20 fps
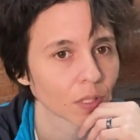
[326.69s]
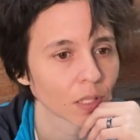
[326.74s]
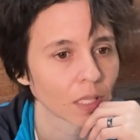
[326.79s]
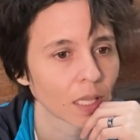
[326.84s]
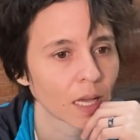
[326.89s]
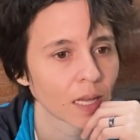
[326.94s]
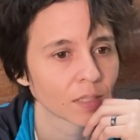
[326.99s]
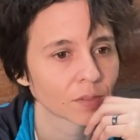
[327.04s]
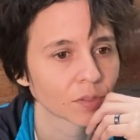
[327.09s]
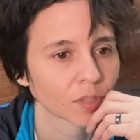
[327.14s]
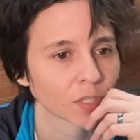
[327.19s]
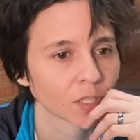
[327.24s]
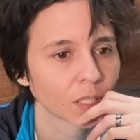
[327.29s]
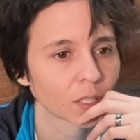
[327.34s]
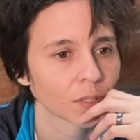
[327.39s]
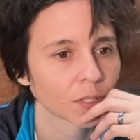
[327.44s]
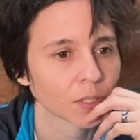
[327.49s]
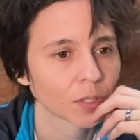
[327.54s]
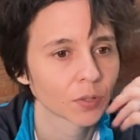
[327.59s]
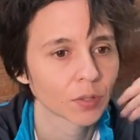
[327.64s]

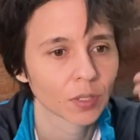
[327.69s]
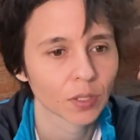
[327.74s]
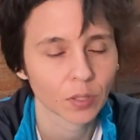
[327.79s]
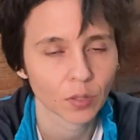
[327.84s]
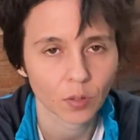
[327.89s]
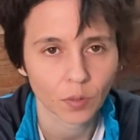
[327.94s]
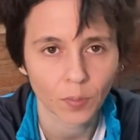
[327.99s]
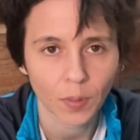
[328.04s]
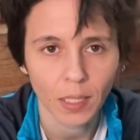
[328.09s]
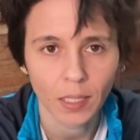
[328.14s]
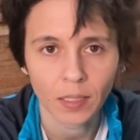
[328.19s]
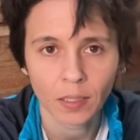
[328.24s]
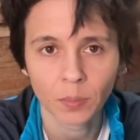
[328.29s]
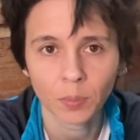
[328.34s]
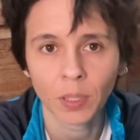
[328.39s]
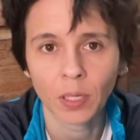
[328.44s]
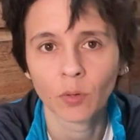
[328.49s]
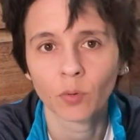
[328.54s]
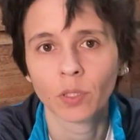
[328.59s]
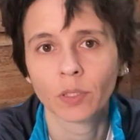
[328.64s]
in your mind
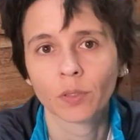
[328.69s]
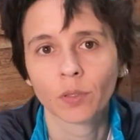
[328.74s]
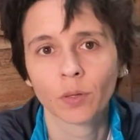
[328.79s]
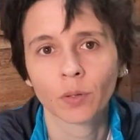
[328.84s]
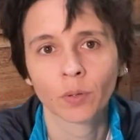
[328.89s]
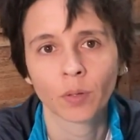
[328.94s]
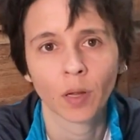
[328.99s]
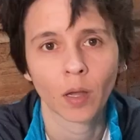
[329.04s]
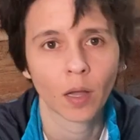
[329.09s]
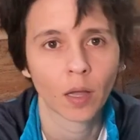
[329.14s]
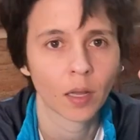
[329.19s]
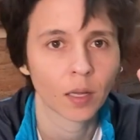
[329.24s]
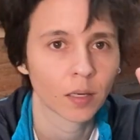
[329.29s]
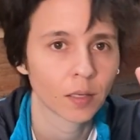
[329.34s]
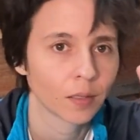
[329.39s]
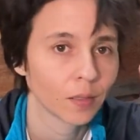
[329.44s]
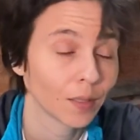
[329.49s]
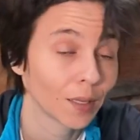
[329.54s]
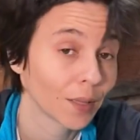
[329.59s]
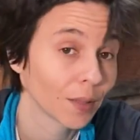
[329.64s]
about what's going on,